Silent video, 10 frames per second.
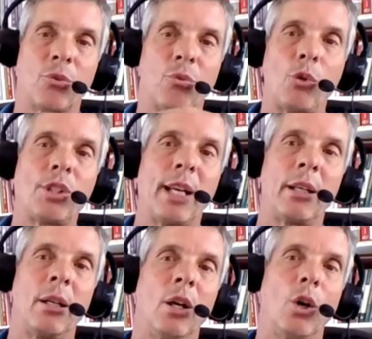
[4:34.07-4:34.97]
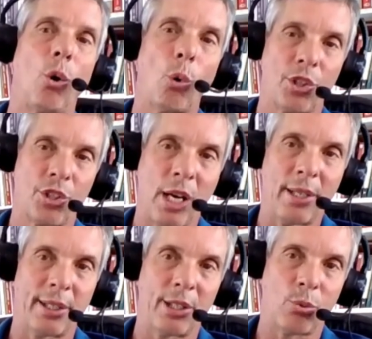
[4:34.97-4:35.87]
rotate
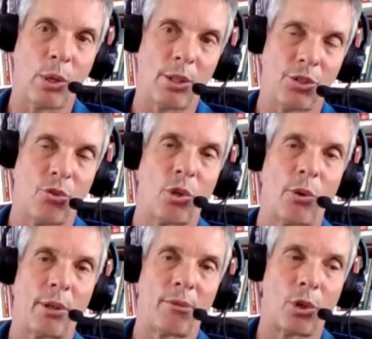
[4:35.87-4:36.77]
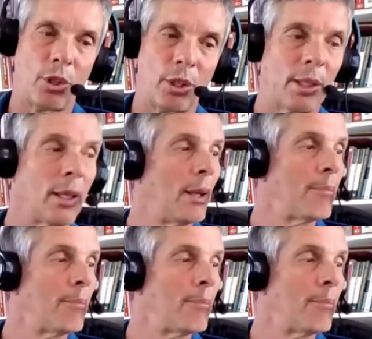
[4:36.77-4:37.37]
horizontally as well as growing vertically.